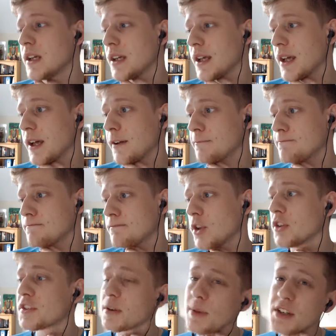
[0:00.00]

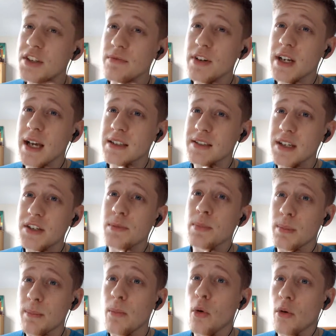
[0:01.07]
Not so much in relaxation,
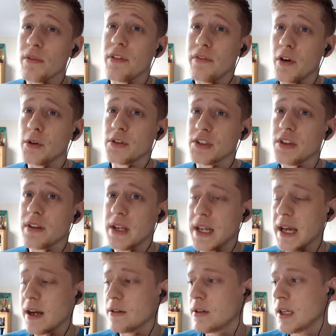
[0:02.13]
but more of the focus on the
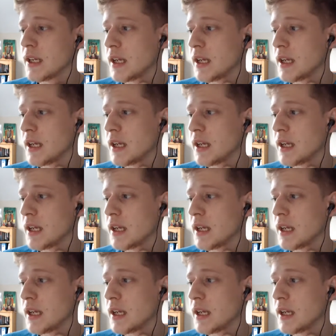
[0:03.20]
now.